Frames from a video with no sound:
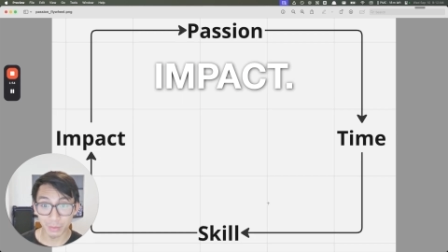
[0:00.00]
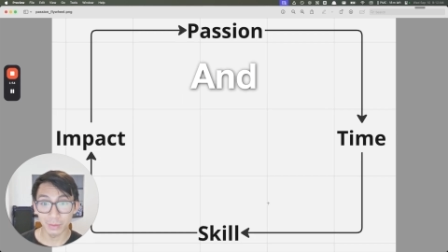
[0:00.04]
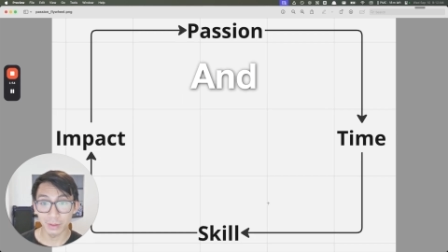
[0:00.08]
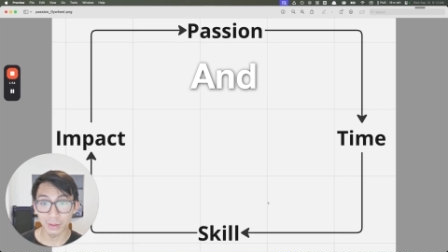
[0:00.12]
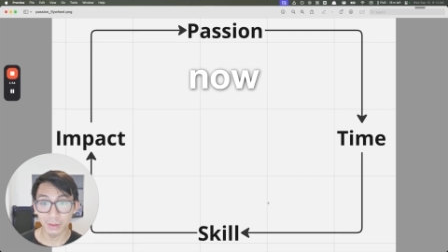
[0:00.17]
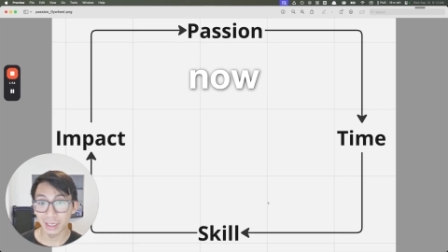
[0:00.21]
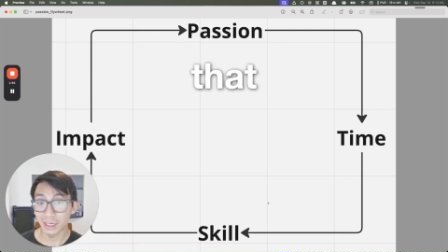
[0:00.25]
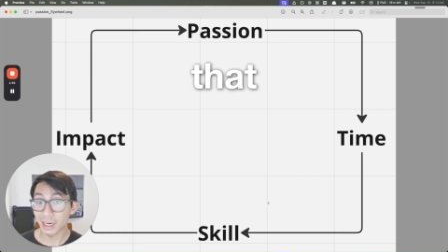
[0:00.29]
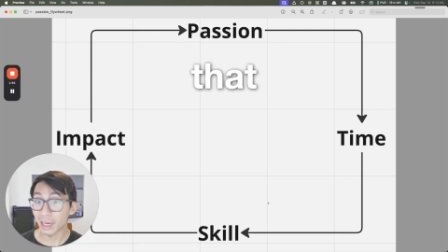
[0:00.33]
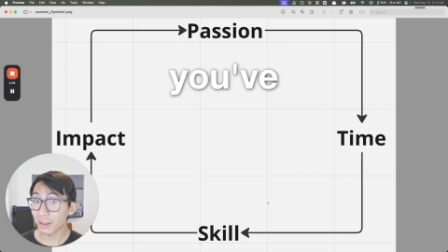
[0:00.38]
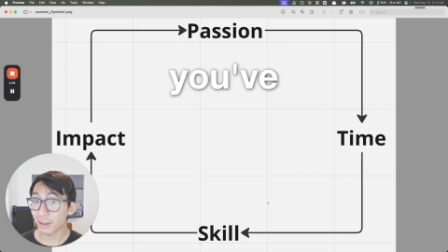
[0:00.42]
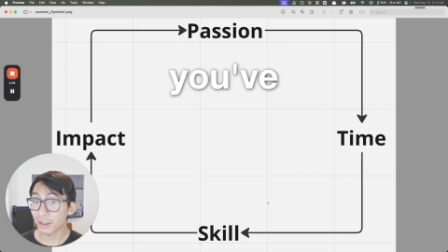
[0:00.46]
And now
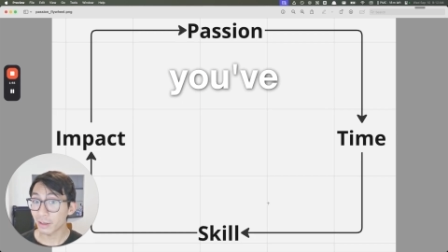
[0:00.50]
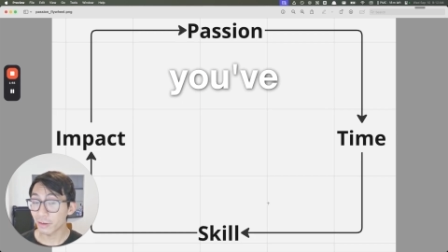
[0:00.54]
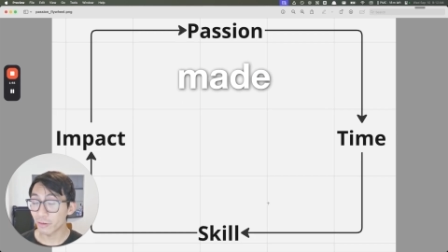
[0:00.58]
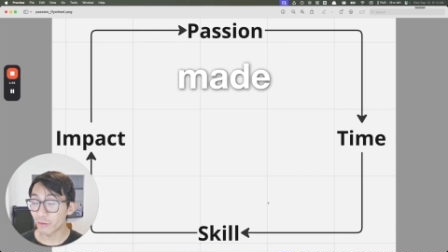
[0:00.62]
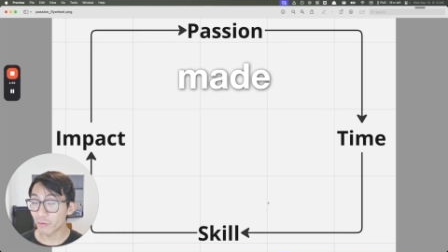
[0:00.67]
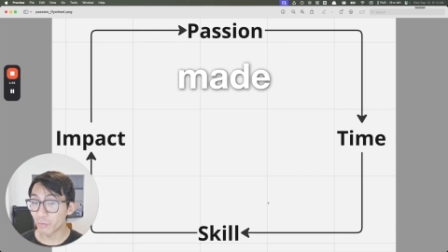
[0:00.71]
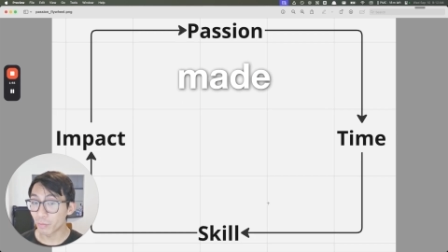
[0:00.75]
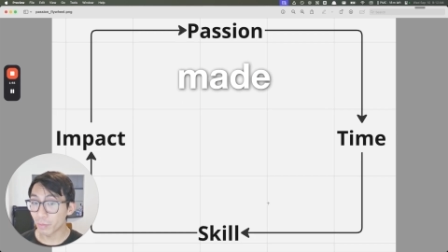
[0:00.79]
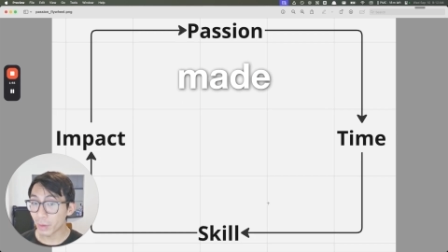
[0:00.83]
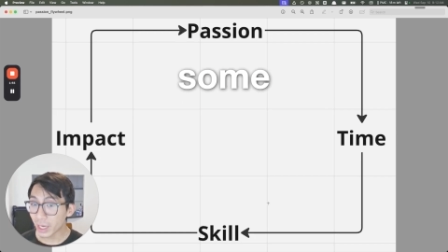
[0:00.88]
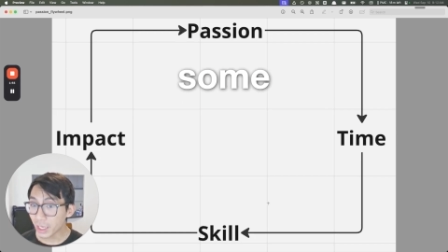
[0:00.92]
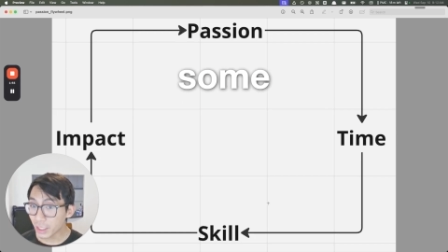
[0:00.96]
that you've
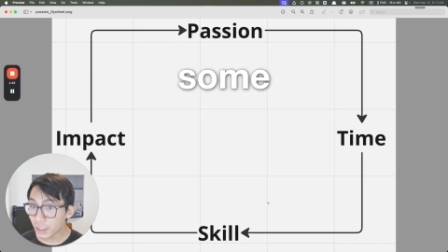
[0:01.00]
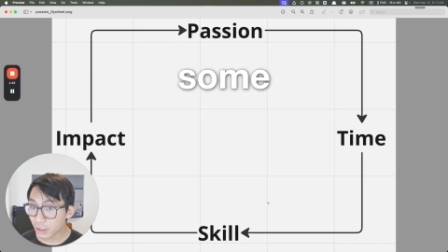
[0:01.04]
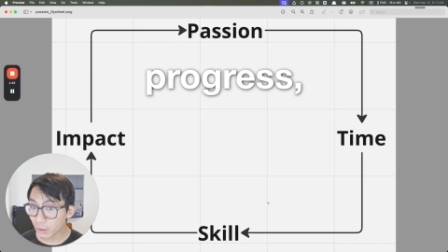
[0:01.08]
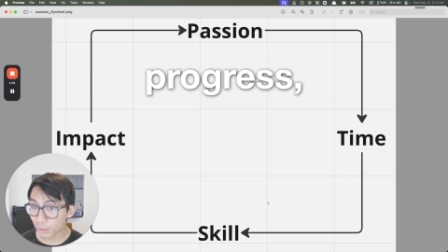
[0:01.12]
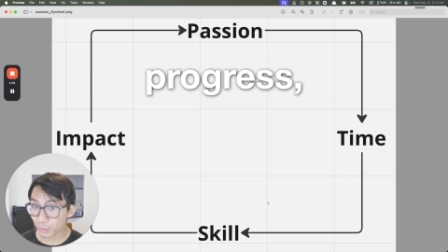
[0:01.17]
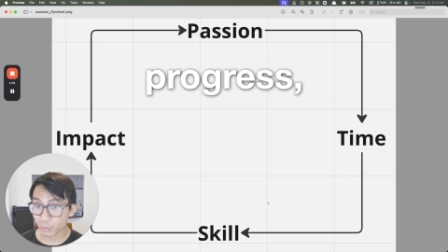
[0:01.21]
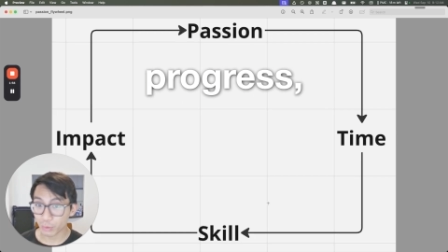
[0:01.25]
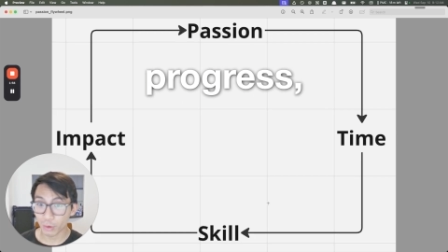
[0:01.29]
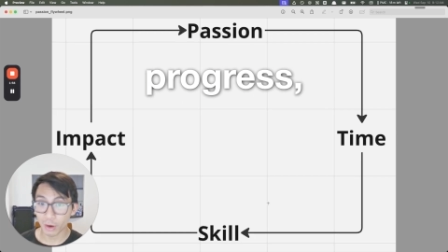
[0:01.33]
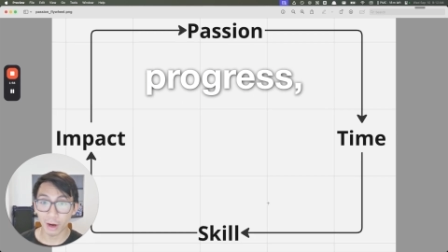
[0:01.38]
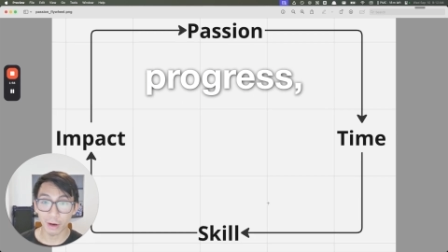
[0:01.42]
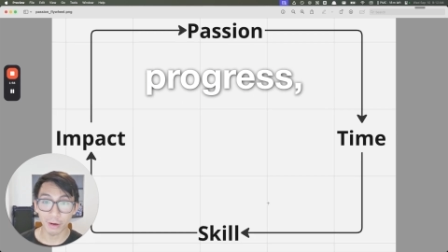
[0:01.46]
made some
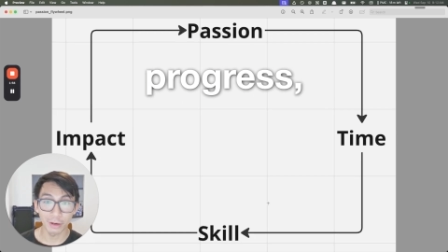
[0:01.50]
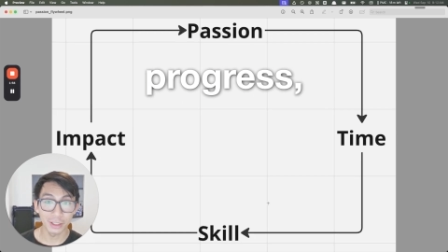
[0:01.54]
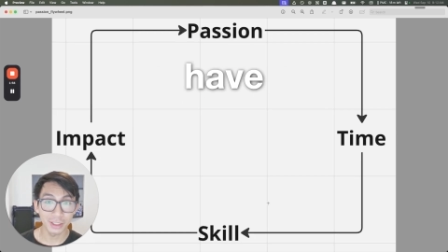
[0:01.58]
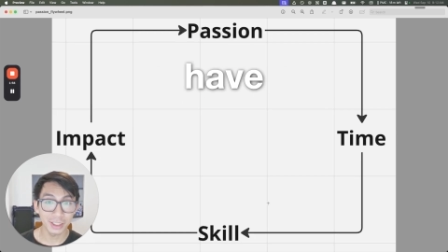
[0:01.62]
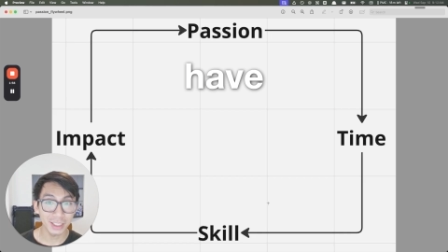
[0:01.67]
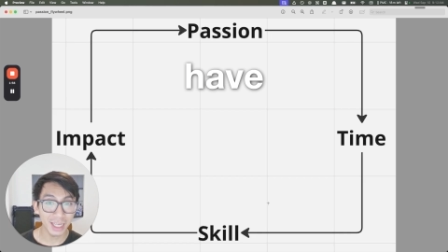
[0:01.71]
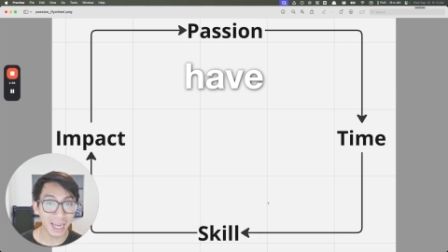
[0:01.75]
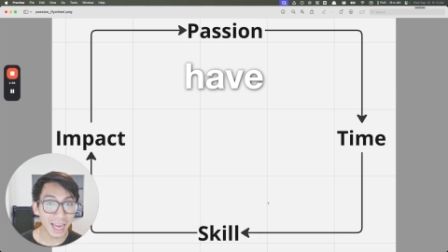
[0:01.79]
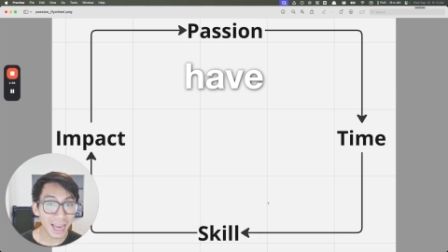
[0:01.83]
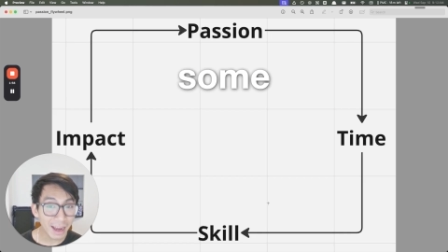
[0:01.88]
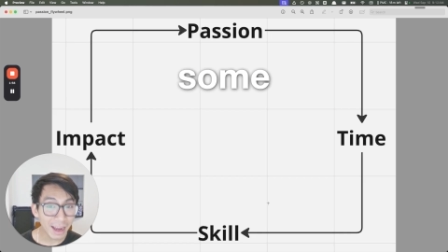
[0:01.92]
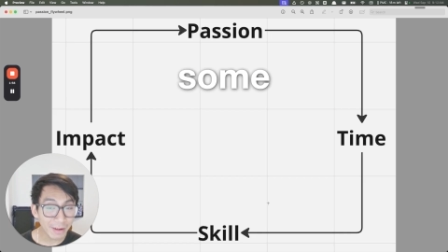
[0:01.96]
progress,
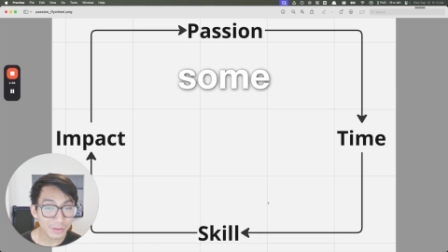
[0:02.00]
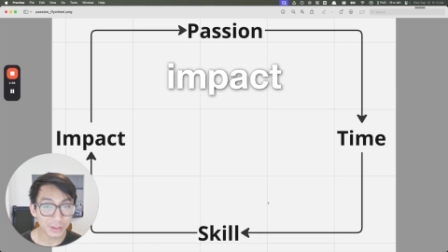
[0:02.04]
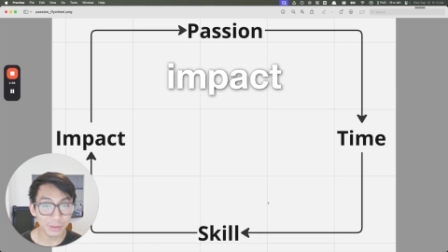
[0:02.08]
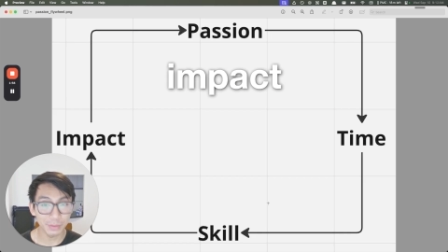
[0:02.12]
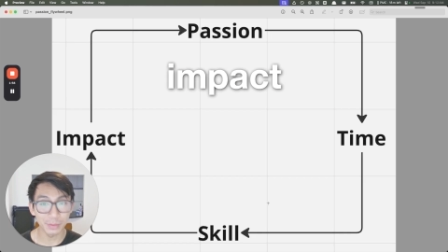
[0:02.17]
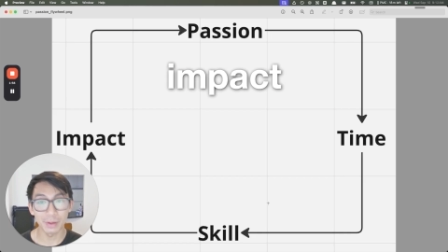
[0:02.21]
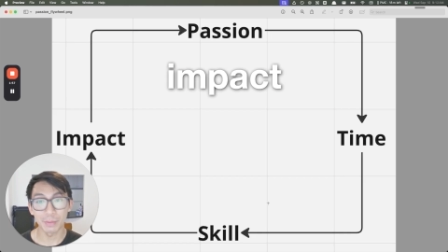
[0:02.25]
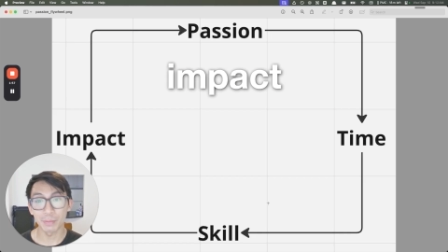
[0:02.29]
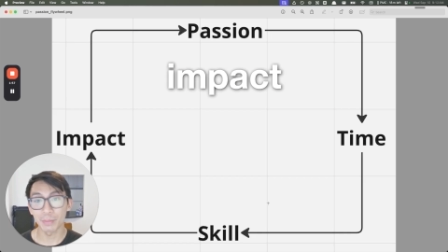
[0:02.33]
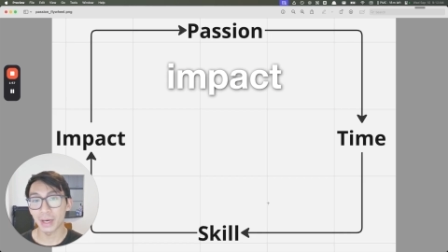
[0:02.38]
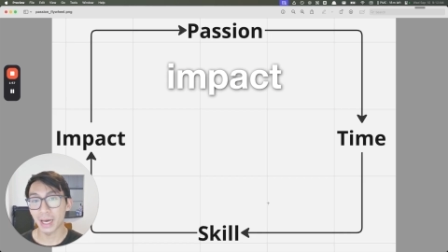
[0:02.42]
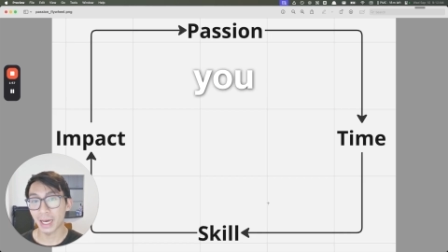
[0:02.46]
have some
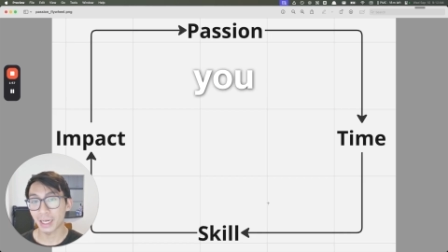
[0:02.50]
impact,